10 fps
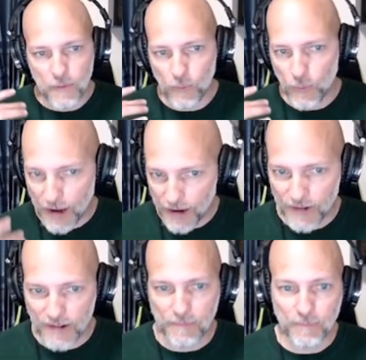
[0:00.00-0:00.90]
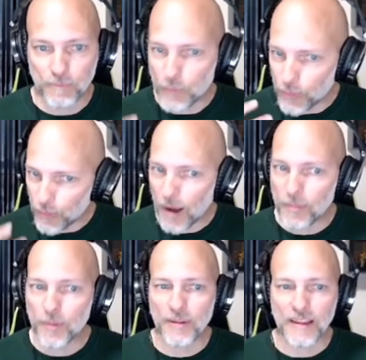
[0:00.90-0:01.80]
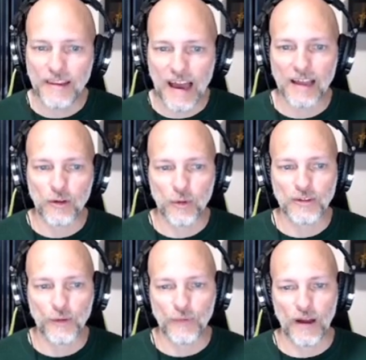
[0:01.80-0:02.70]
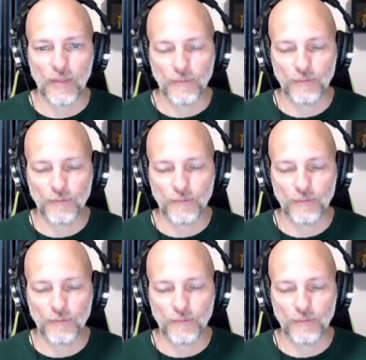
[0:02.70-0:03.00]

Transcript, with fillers: We're probably not going to fail them.